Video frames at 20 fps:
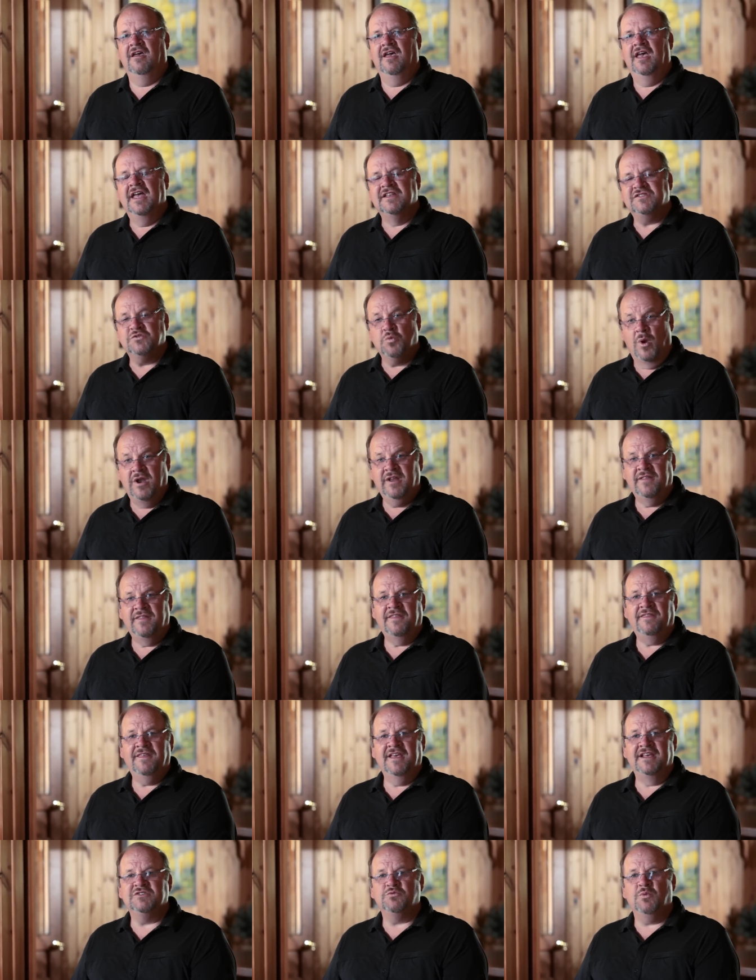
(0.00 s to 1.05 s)
It's one of the
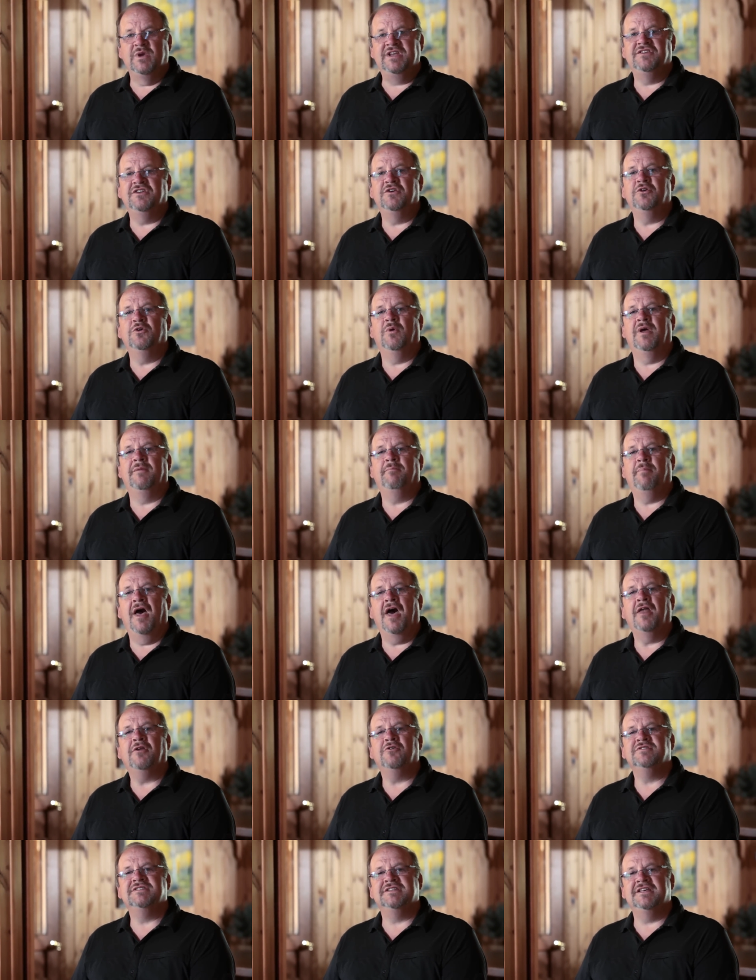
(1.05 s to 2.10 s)
things we do at
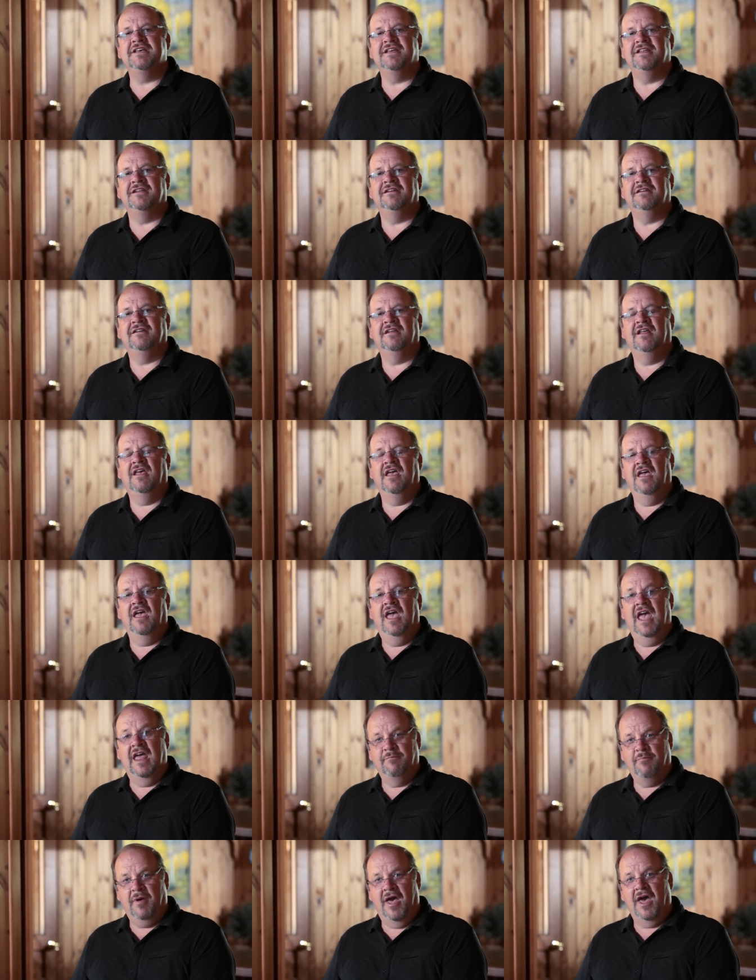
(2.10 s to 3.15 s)
Potter's Inn
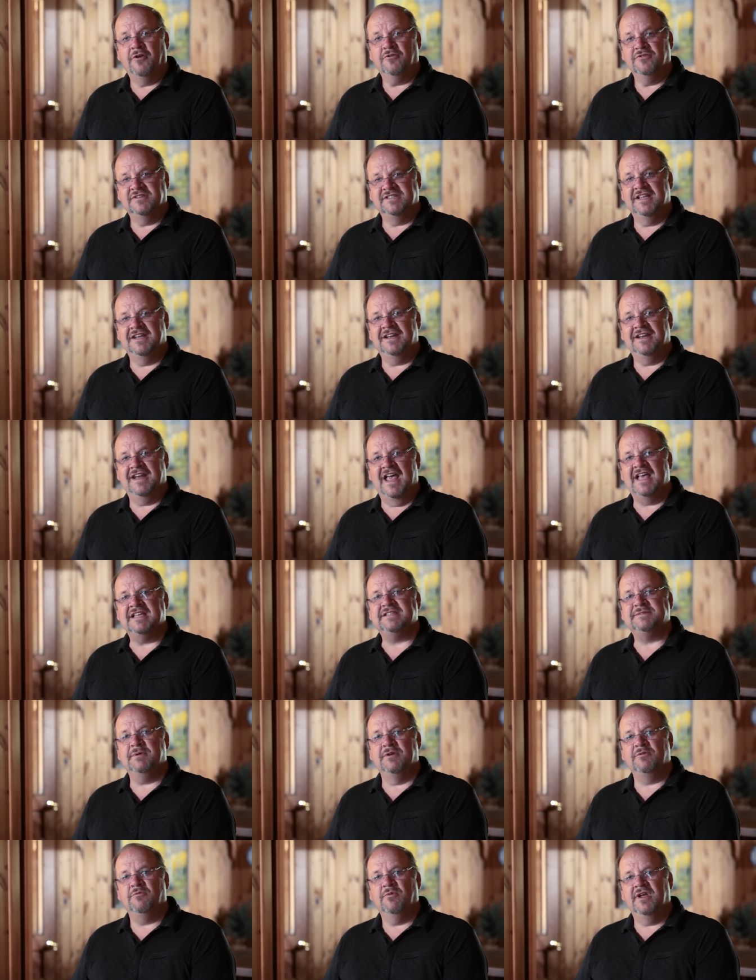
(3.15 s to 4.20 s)
and Potter's Inn at
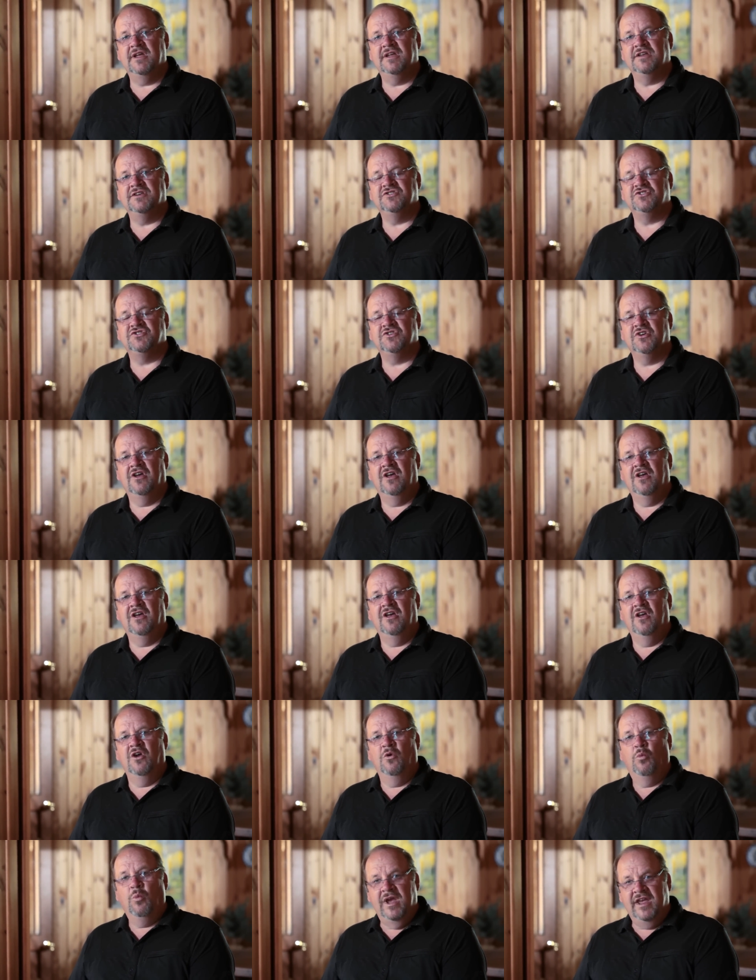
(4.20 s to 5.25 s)
Aspen Ridge,
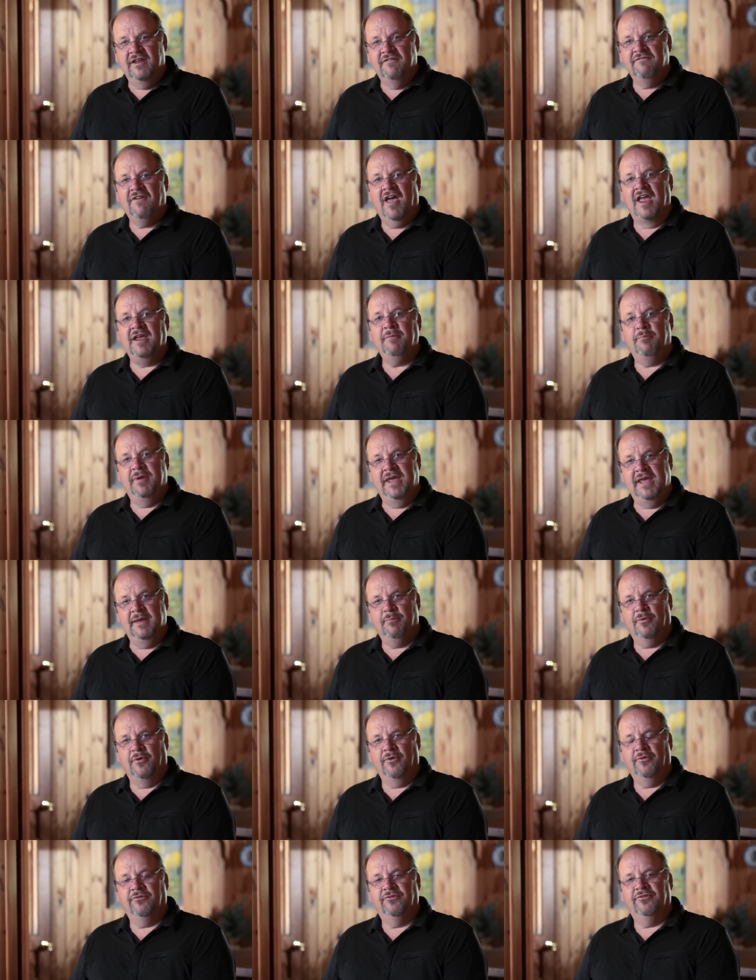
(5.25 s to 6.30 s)
we invite
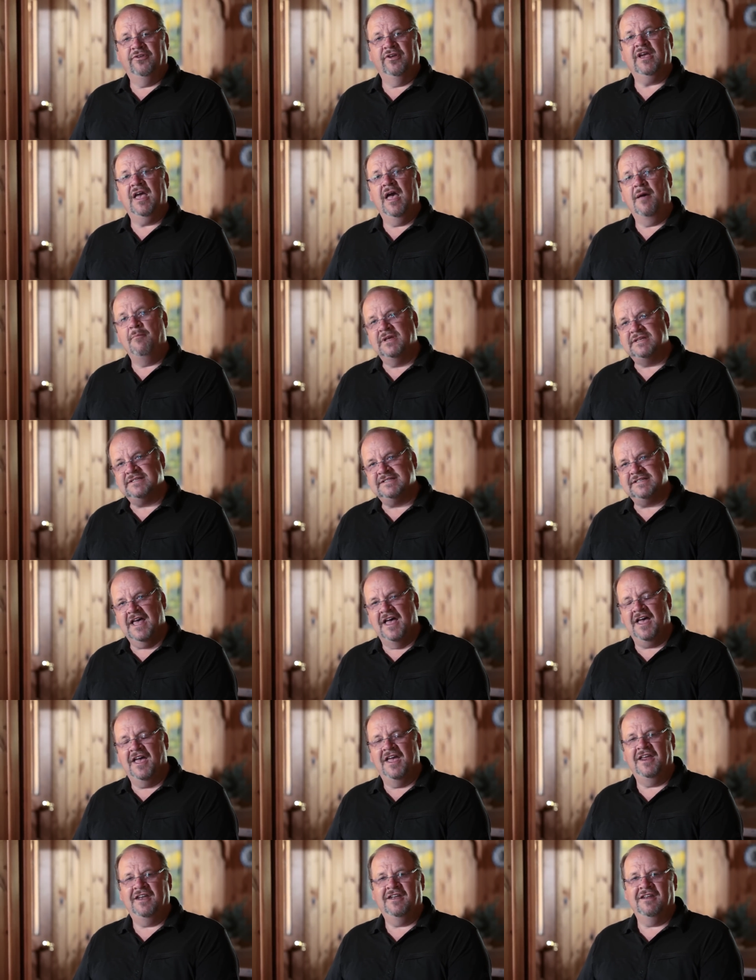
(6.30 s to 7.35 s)
people to come
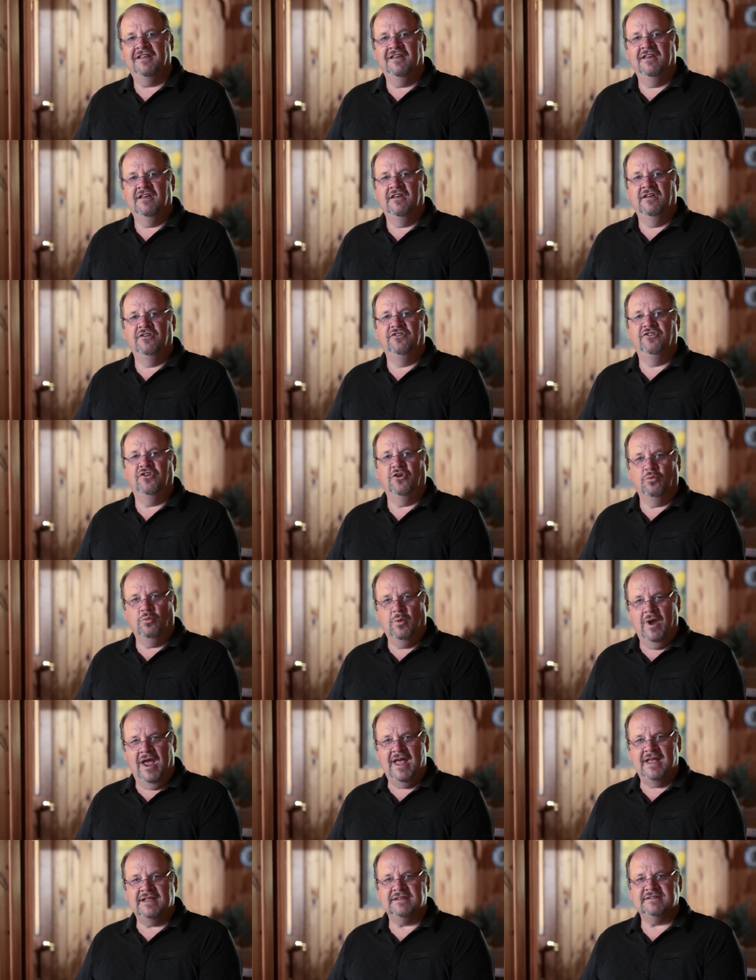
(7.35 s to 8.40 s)
aside, to
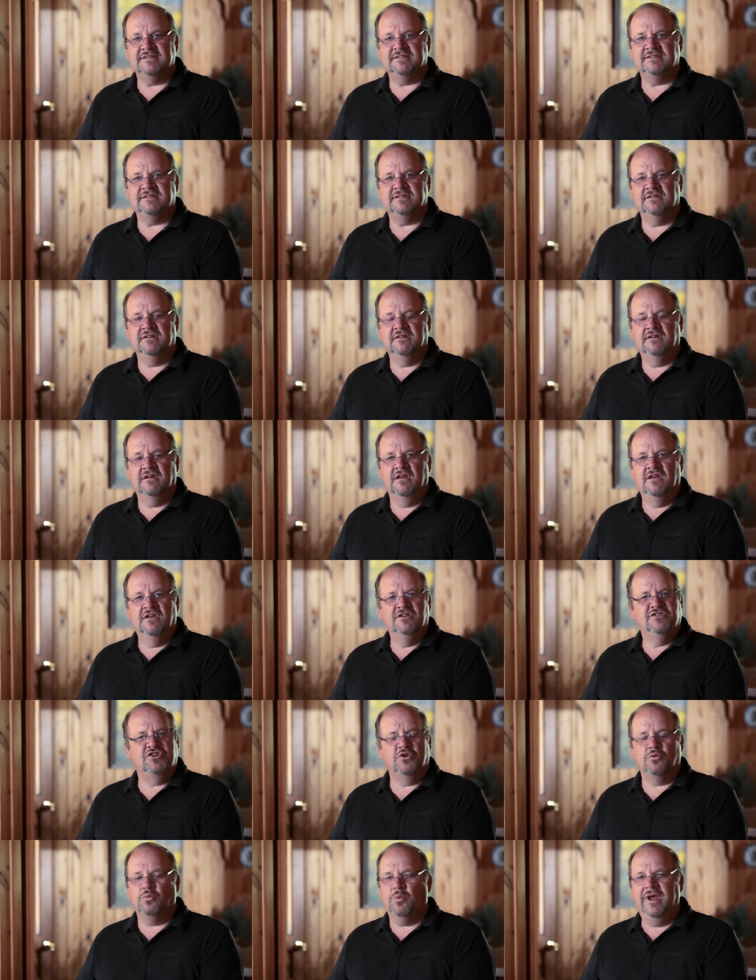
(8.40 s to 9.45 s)
rest,
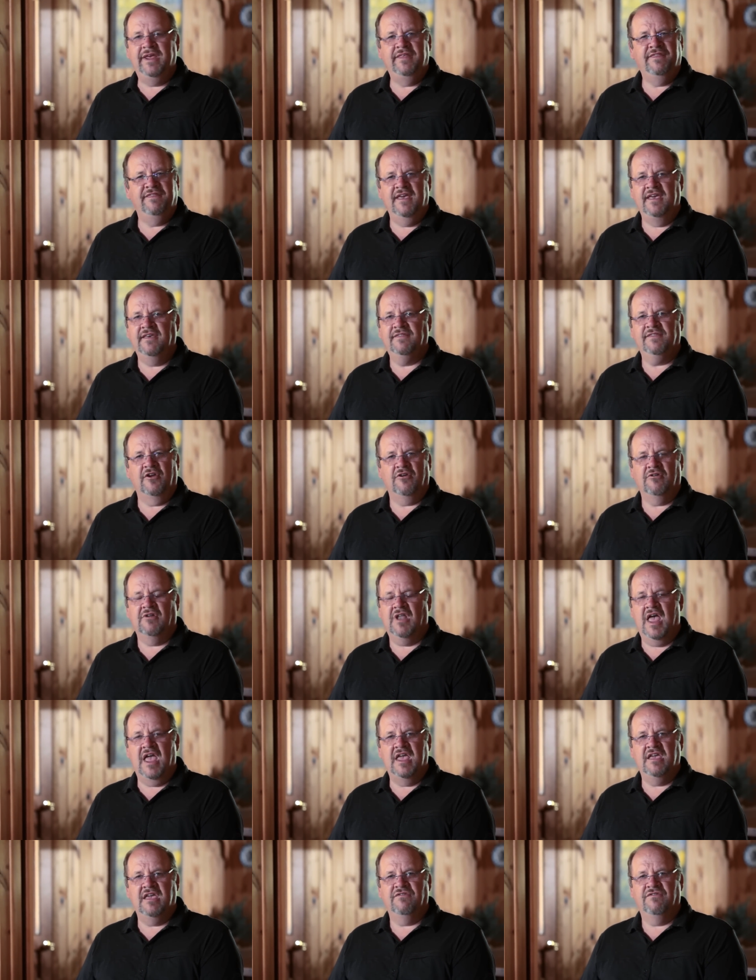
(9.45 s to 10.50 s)
to rethink their
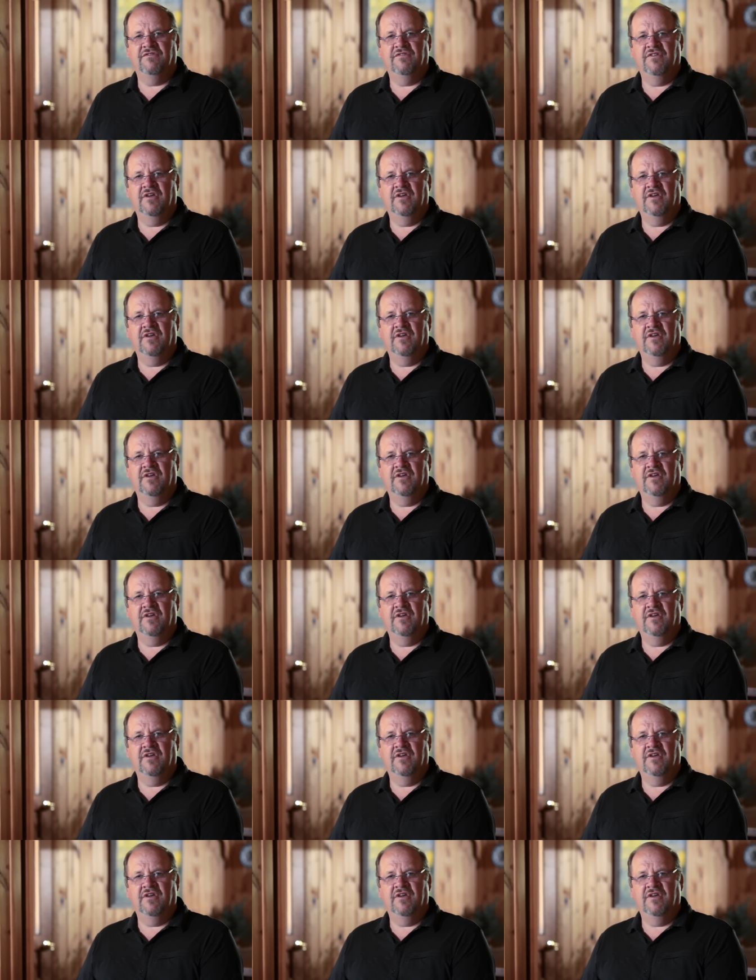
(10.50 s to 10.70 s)
life,